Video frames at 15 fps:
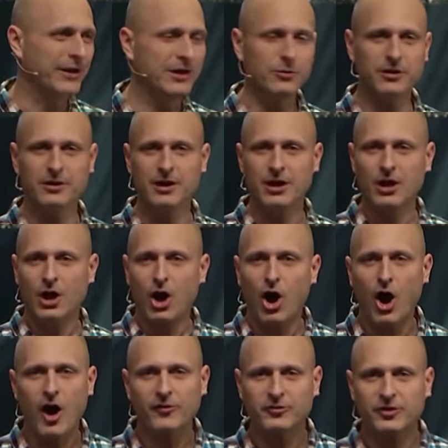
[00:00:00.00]
He would
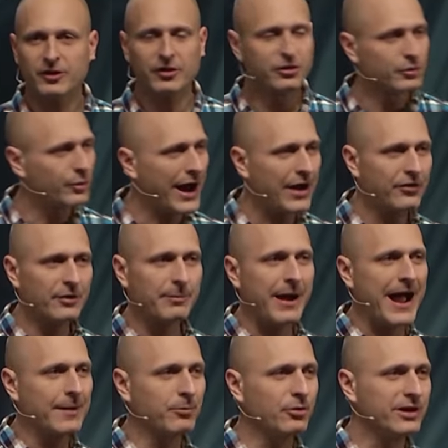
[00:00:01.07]
often, throughout the
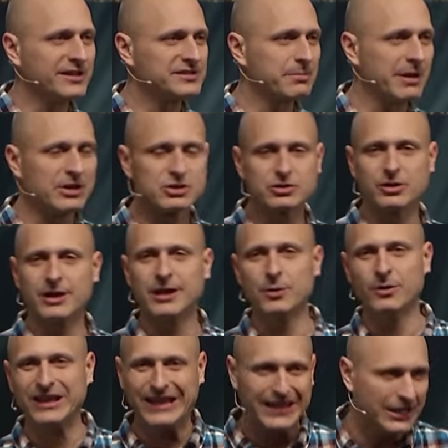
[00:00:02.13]
Bible, his ministry, he
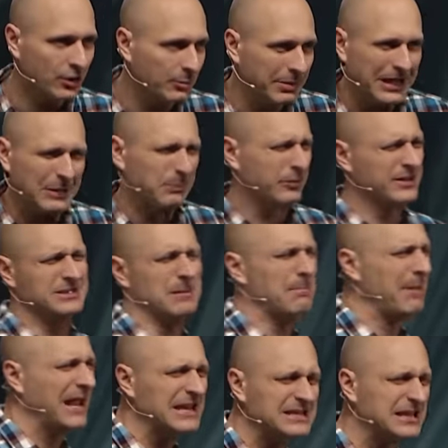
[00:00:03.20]
would heal people, these
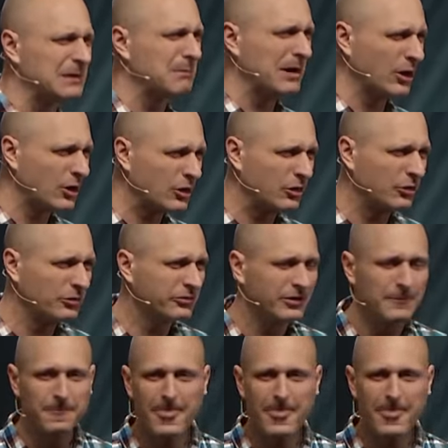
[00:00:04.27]
amazing miracles.